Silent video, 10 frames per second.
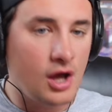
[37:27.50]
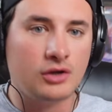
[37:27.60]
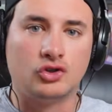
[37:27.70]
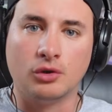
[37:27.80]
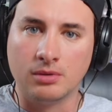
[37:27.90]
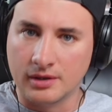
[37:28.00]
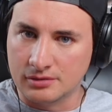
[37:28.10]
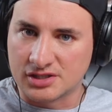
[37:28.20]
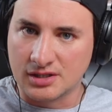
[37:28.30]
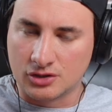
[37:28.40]

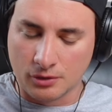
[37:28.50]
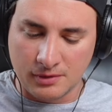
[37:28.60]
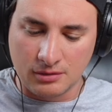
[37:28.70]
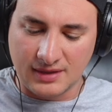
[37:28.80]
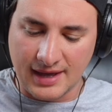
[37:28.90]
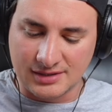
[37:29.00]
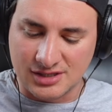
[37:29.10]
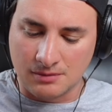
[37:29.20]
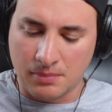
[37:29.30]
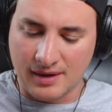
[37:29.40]
WCW, the
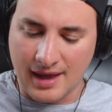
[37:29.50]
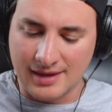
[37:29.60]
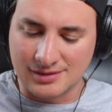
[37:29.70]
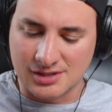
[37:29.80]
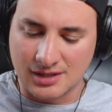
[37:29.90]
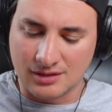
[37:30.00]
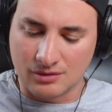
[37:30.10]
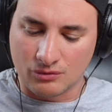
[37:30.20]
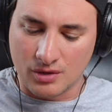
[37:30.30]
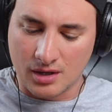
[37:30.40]
18 by 18
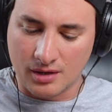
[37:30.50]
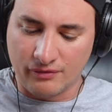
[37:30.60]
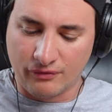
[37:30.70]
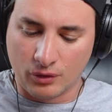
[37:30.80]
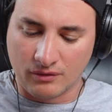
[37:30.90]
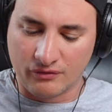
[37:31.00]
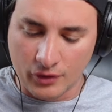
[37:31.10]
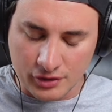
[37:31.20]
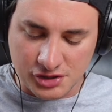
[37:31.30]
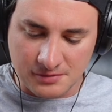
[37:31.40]
foot
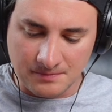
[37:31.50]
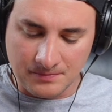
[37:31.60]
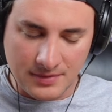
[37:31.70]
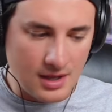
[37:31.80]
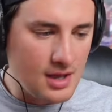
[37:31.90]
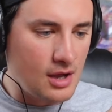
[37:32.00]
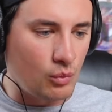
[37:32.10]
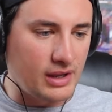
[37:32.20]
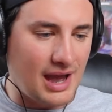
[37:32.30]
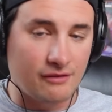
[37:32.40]
version.
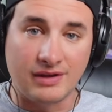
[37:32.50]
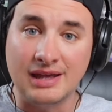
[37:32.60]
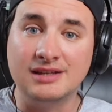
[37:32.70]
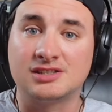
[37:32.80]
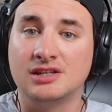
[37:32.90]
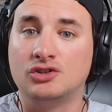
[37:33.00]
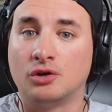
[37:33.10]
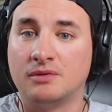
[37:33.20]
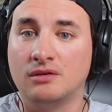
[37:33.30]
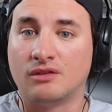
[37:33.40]
We have
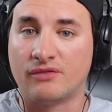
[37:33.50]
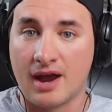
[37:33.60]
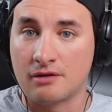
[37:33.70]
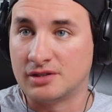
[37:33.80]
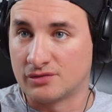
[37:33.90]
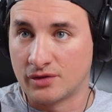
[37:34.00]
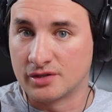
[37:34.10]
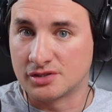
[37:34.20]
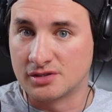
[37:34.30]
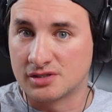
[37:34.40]
ECW, the various
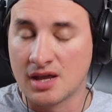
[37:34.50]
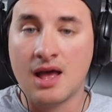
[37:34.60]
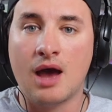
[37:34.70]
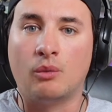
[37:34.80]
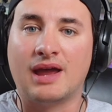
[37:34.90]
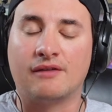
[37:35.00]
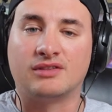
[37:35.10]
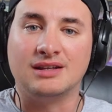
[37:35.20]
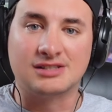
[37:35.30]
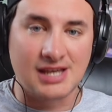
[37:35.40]
versions. We have
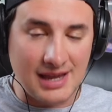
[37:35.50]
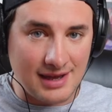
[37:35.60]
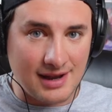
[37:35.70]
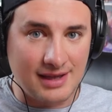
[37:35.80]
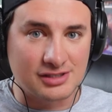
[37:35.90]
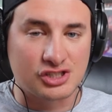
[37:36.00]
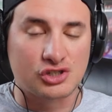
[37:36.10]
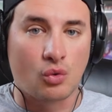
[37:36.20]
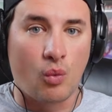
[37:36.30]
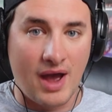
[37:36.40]
the TNA
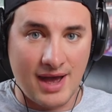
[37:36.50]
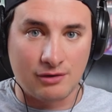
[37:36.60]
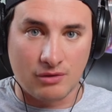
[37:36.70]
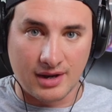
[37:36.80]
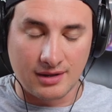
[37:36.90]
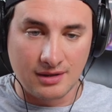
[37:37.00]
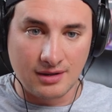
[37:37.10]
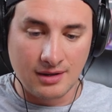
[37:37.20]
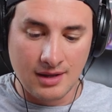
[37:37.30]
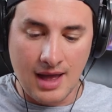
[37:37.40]
square ring.
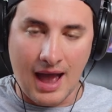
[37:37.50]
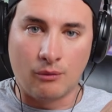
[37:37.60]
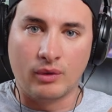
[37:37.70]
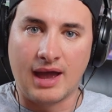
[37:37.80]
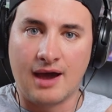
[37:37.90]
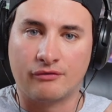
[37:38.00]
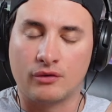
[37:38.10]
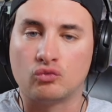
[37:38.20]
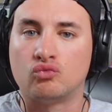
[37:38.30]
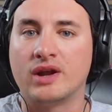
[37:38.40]
And we have
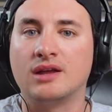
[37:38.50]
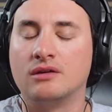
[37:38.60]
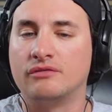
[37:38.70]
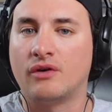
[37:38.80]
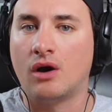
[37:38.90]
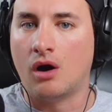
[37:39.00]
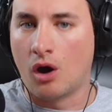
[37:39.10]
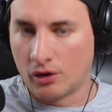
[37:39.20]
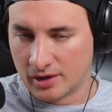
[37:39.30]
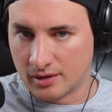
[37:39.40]
Ring of
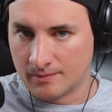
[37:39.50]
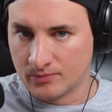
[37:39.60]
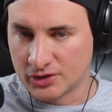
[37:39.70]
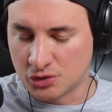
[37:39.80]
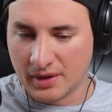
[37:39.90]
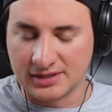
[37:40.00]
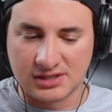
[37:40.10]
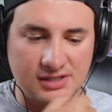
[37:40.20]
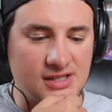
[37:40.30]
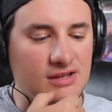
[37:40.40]
Honor,
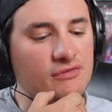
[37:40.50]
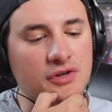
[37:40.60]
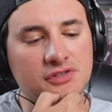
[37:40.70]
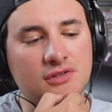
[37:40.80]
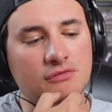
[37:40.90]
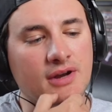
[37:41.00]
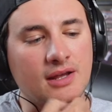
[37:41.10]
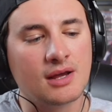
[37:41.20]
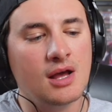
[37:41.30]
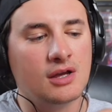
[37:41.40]
2016 version of the ring.
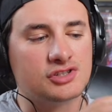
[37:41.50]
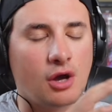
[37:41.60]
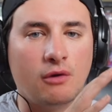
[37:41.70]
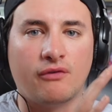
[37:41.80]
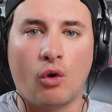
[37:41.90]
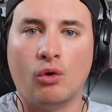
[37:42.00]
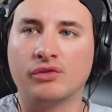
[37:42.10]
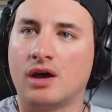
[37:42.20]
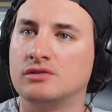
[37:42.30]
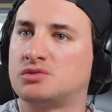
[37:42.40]
So of all
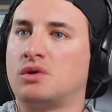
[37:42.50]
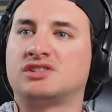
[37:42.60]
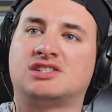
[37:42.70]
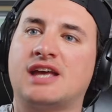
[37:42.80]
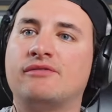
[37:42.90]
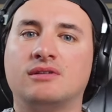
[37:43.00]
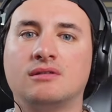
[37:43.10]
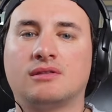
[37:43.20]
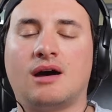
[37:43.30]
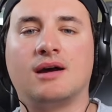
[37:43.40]
those, 7
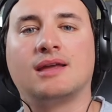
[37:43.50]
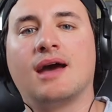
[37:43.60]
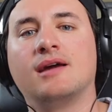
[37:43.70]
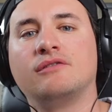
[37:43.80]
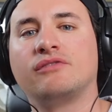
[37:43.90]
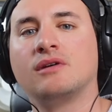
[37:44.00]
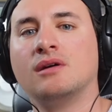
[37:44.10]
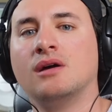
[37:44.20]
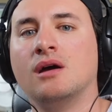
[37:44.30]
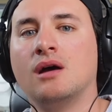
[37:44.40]
that I gave,
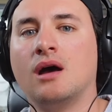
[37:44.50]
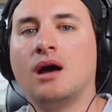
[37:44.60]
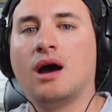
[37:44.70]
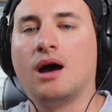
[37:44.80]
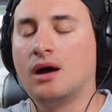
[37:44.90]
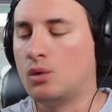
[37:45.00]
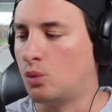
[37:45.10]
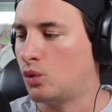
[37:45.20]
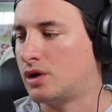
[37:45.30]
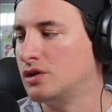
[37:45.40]

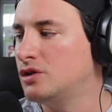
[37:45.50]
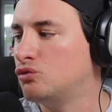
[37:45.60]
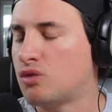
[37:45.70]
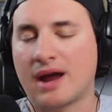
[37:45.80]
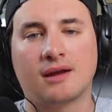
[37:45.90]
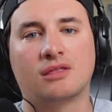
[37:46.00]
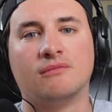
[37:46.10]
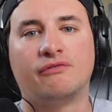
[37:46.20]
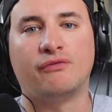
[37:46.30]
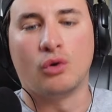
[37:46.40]
can you rank
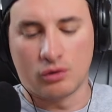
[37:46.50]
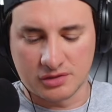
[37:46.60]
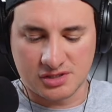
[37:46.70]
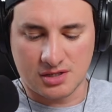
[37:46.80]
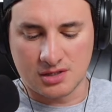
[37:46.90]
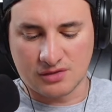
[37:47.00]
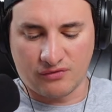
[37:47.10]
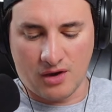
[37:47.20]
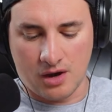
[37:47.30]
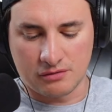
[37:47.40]
them for us as
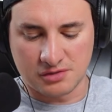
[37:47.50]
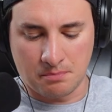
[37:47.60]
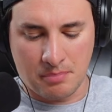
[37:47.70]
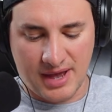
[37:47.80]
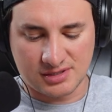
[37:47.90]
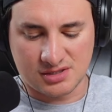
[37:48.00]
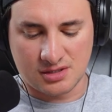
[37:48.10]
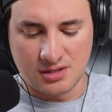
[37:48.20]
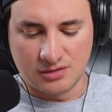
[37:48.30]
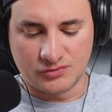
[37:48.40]
far as best
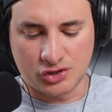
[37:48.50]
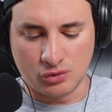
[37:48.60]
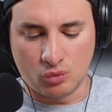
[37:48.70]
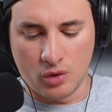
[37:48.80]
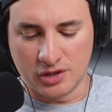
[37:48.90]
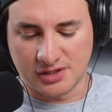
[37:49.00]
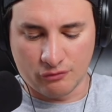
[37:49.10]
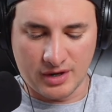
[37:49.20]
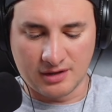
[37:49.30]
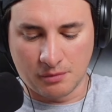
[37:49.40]
to worst? I've
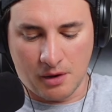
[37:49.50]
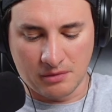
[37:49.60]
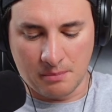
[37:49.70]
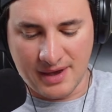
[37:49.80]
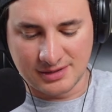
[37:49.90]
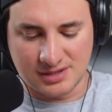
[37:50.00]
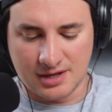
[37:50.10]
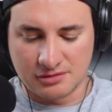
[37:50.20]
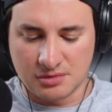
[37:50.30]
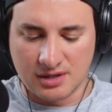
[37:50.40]
written it at the bottom of the page
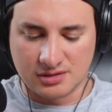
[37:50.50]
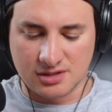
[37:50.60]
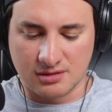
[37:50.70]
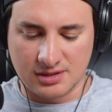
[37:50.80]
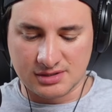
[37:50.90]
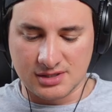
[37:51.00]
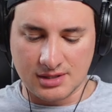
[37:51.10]
there as well, so you can see.